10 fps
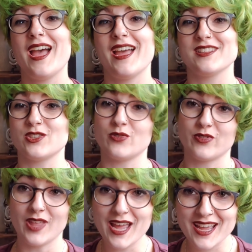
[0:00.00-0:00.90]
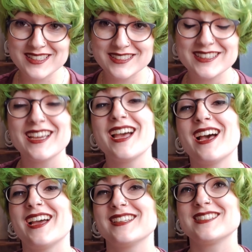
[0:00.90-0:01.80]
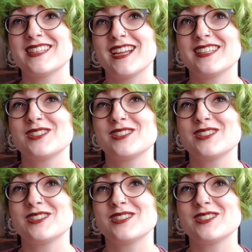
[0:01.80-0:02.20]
And so for that, I decided